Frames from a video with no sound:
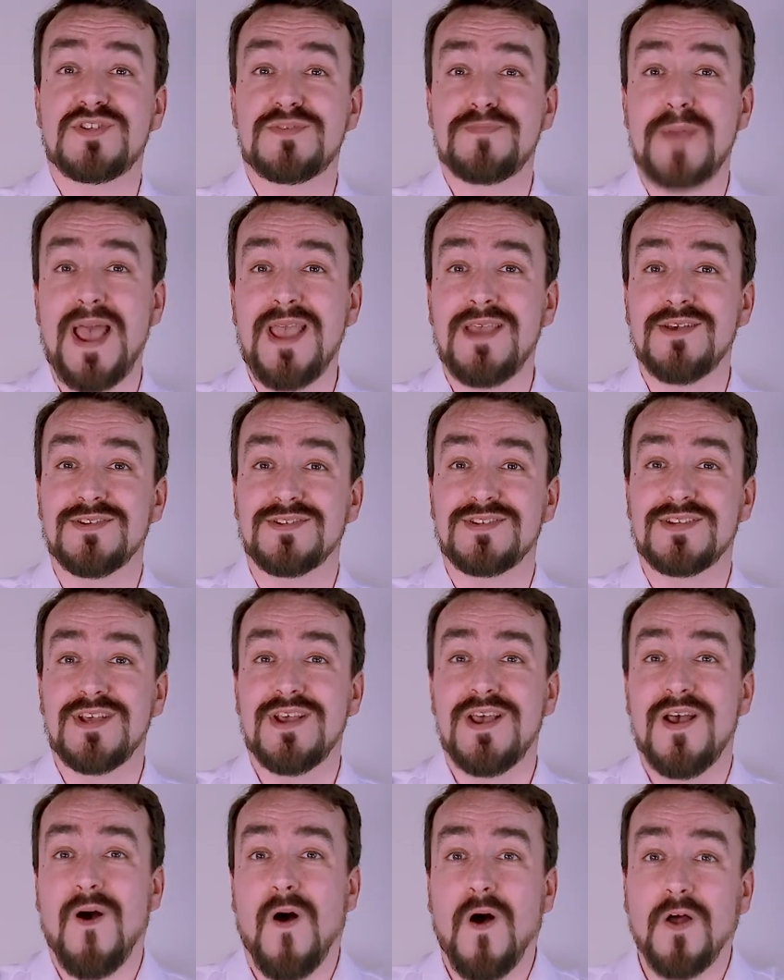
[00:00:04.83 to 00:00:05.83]
Smiles.
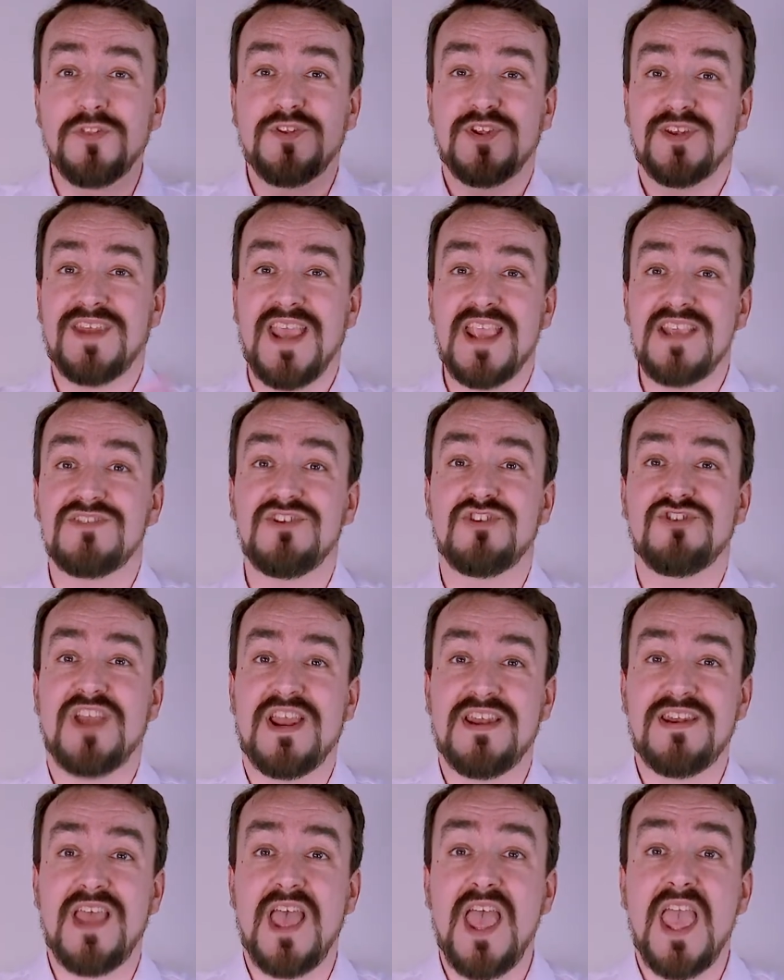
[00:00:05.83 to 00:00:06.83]
On today's
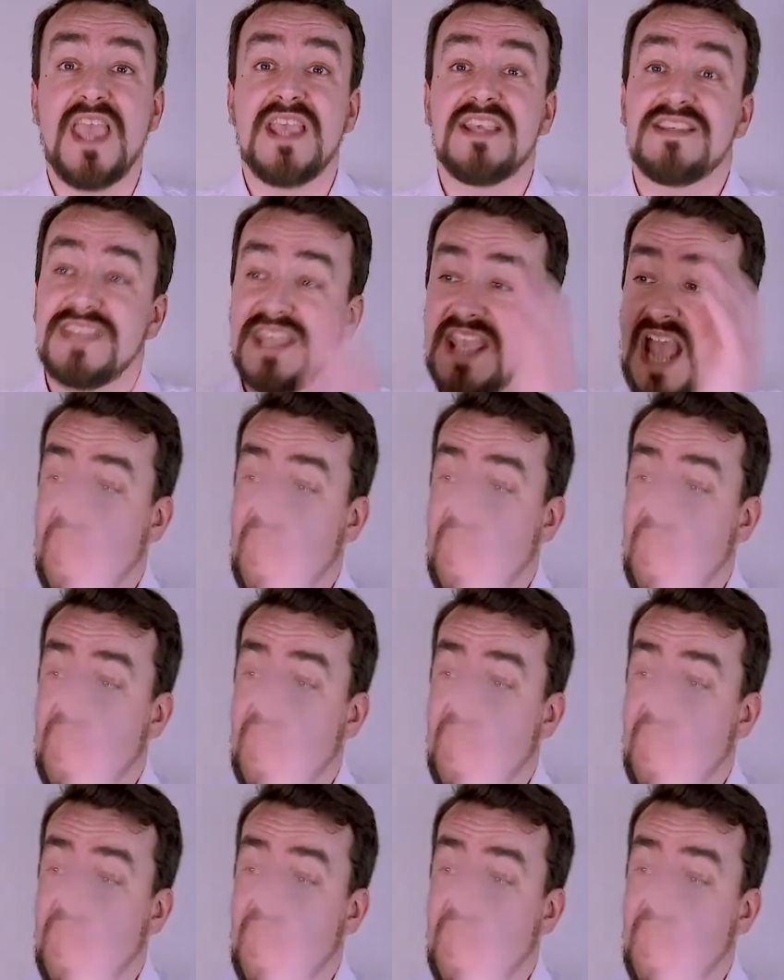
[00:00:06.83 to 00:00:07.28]
agenda is the